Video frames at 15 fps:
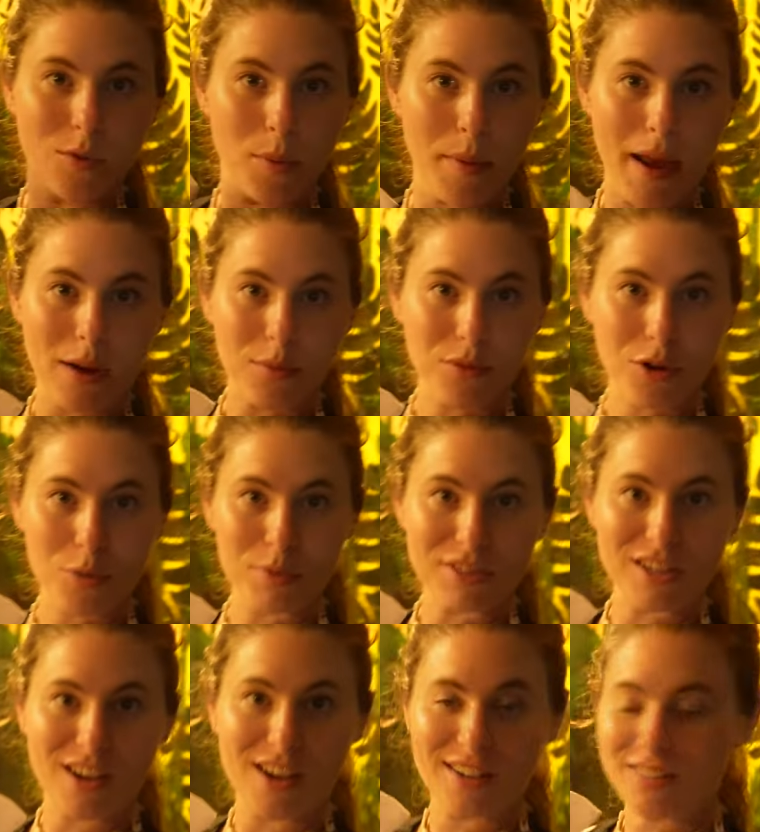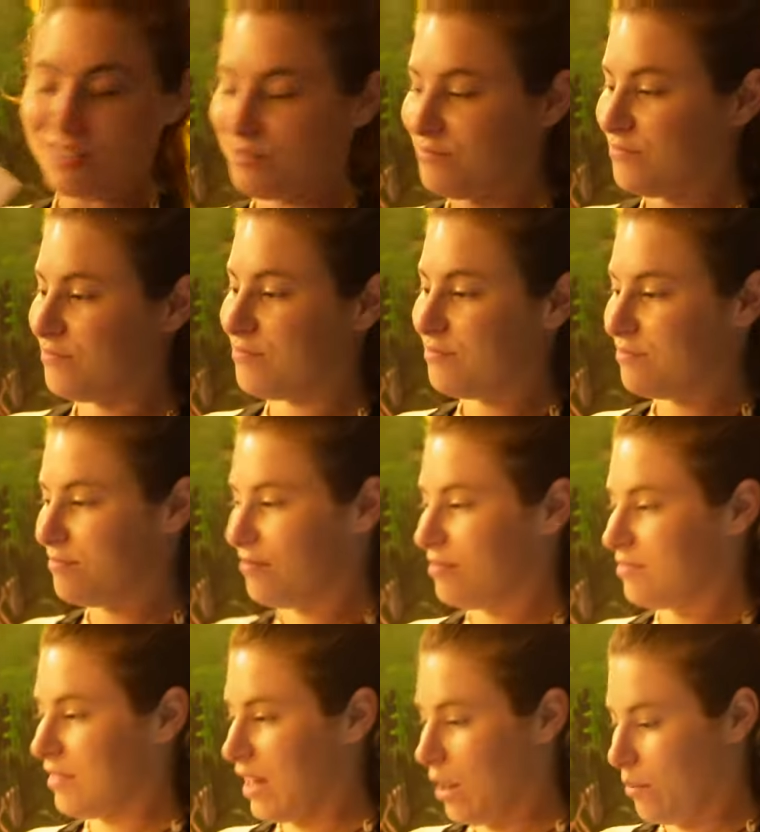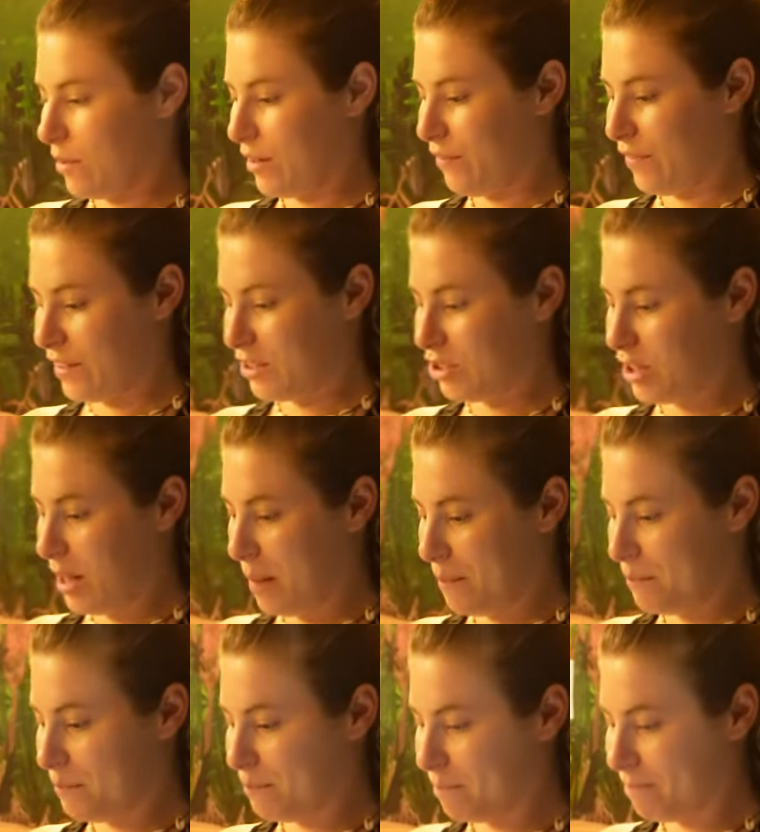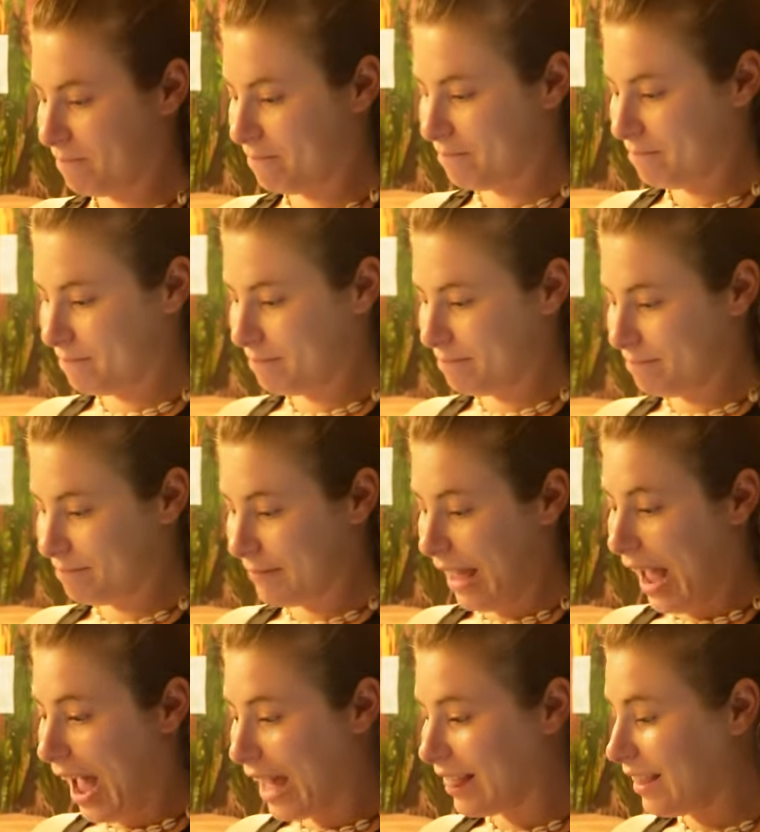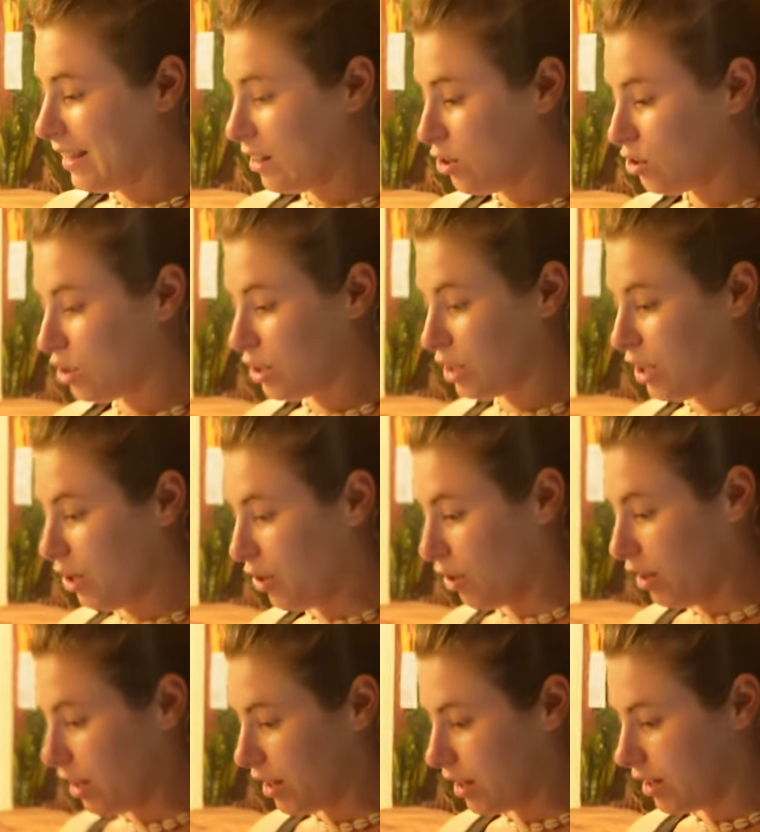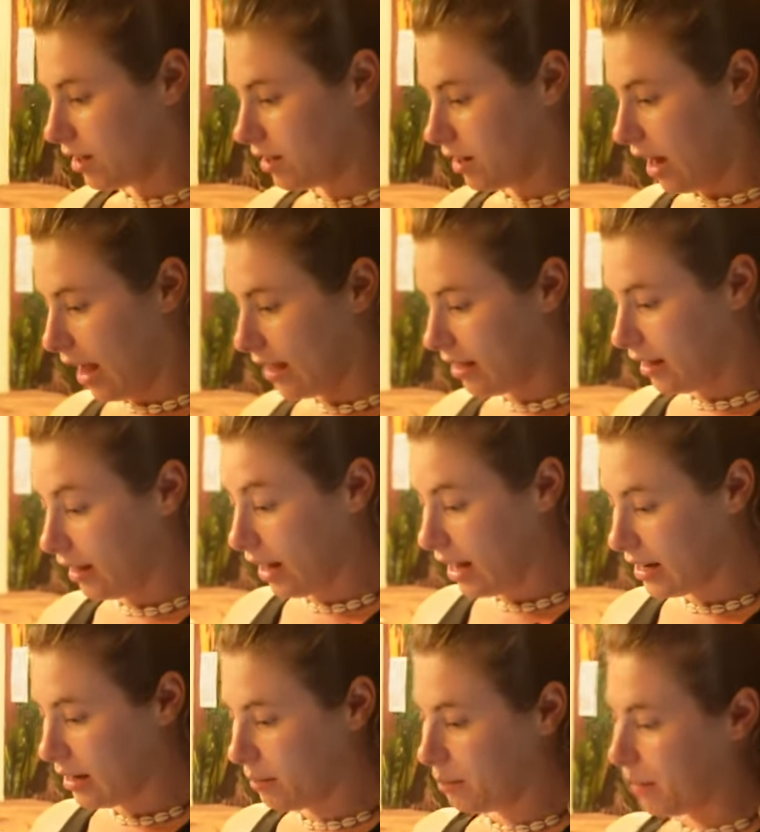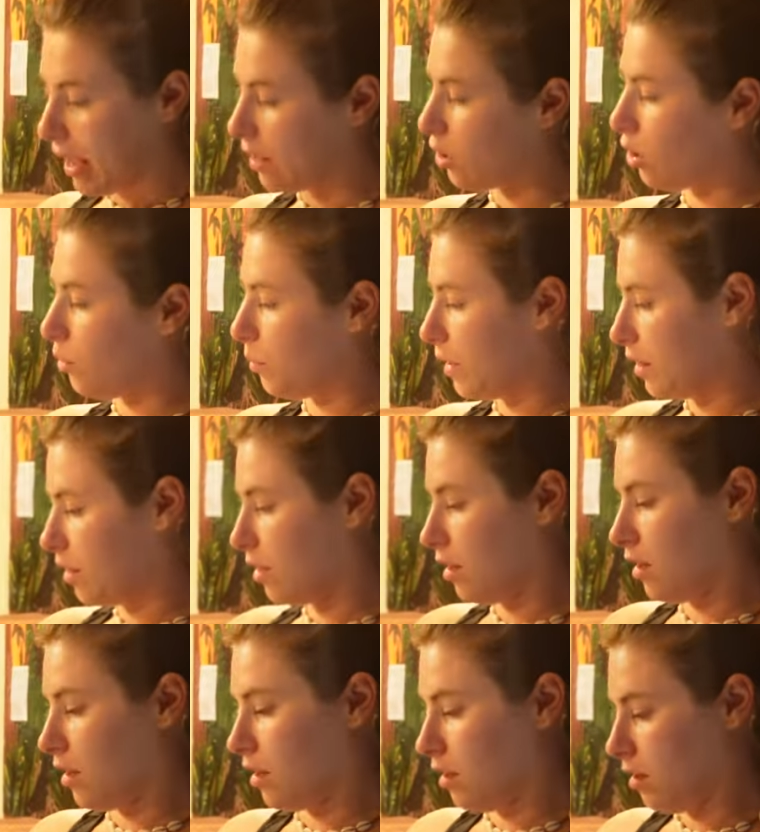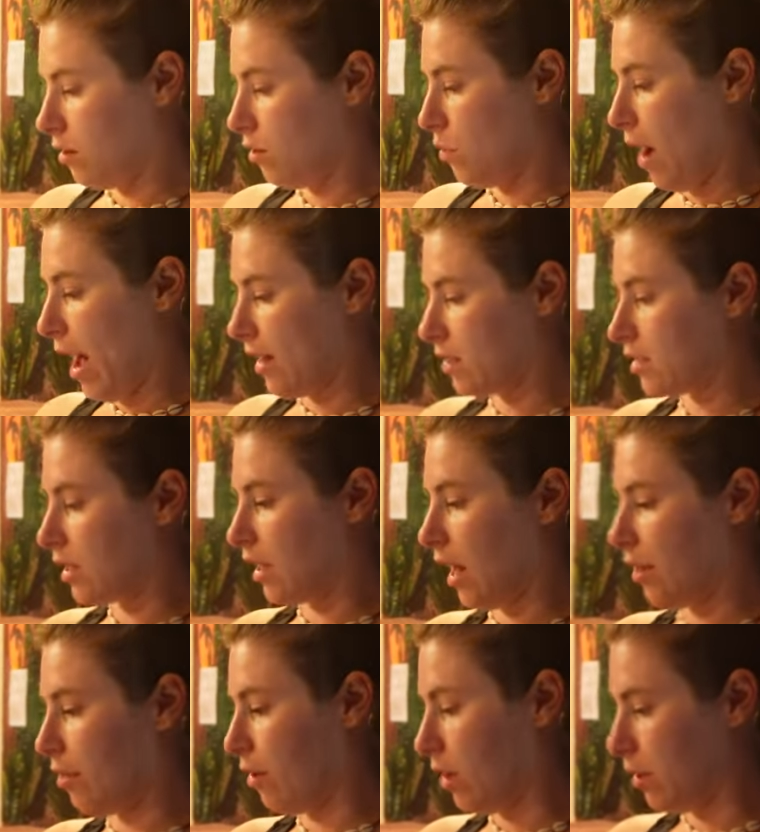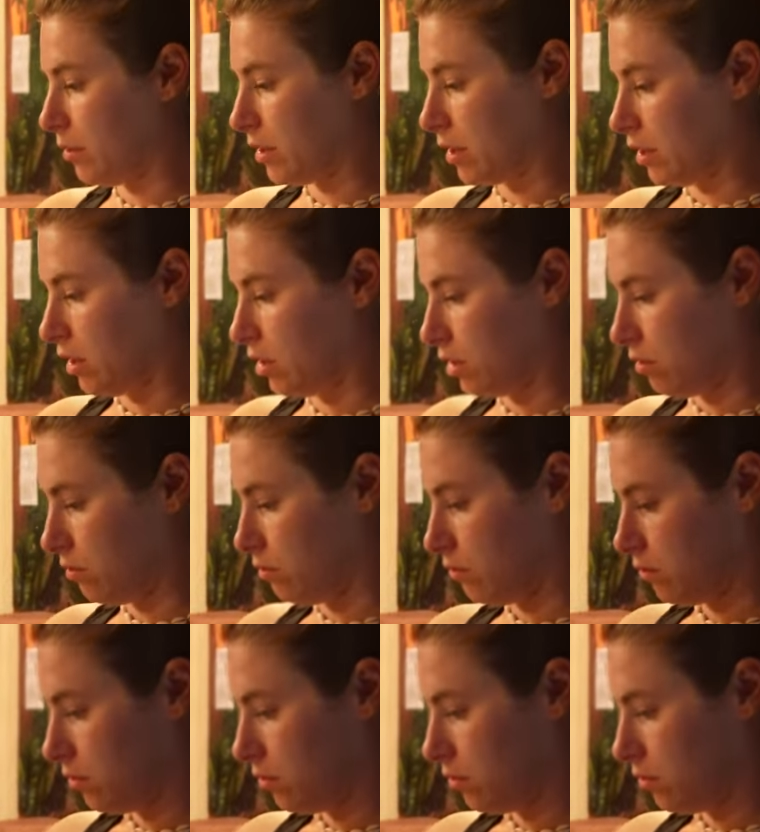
We're back with our batik, and we're going to finish it up. I think they're looking good. I think I did better with the wax than I thought I was going to do.